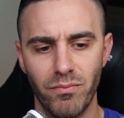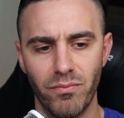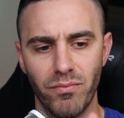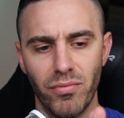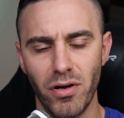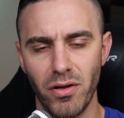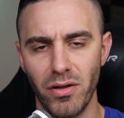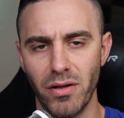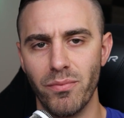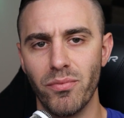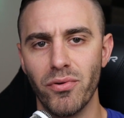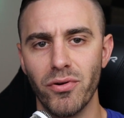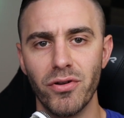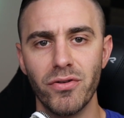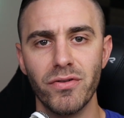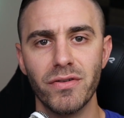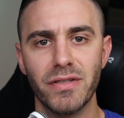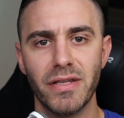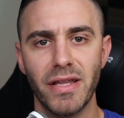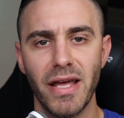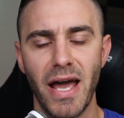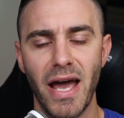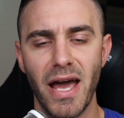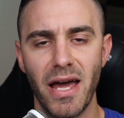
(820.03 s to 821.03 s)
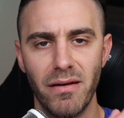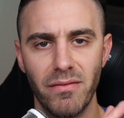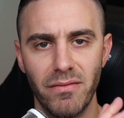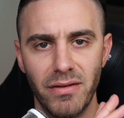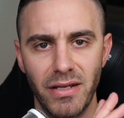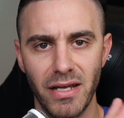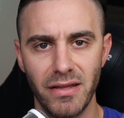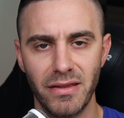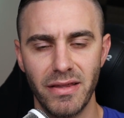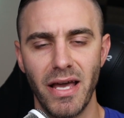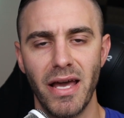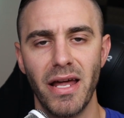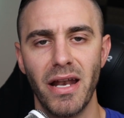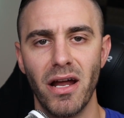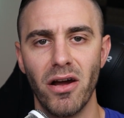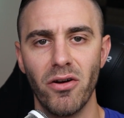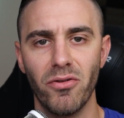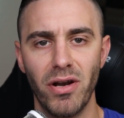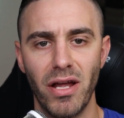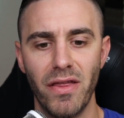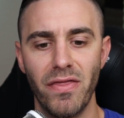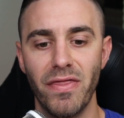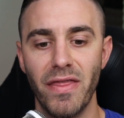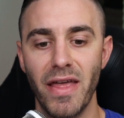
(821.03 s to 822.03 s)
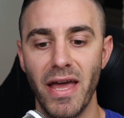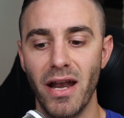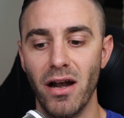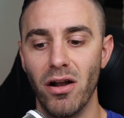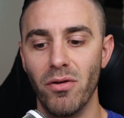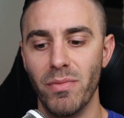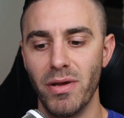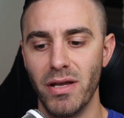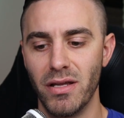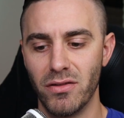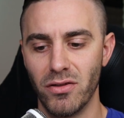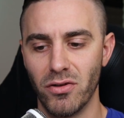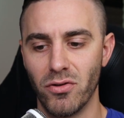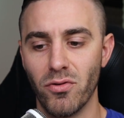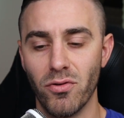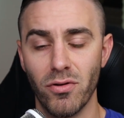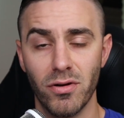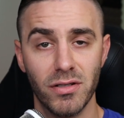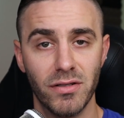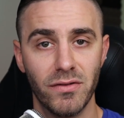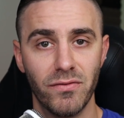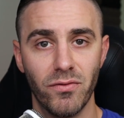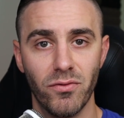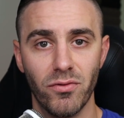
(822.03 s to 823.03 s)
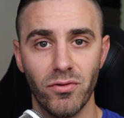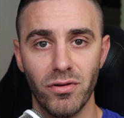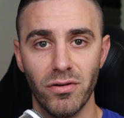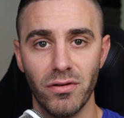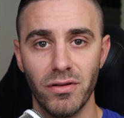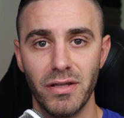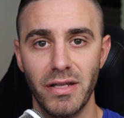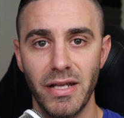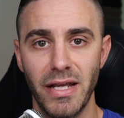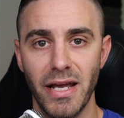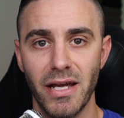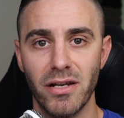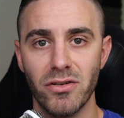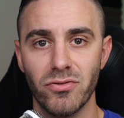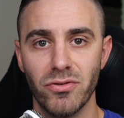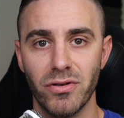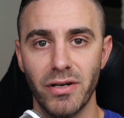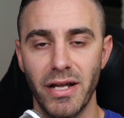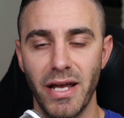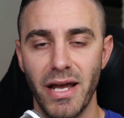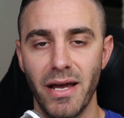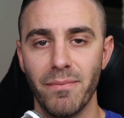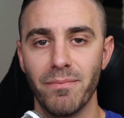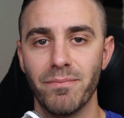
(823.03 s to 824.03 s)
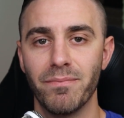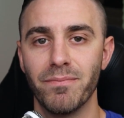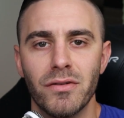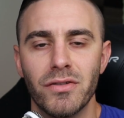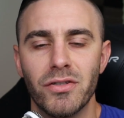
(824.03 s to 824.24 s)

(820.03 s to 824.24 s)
probably produce that, get that out, and then I'll make the course for the Android app.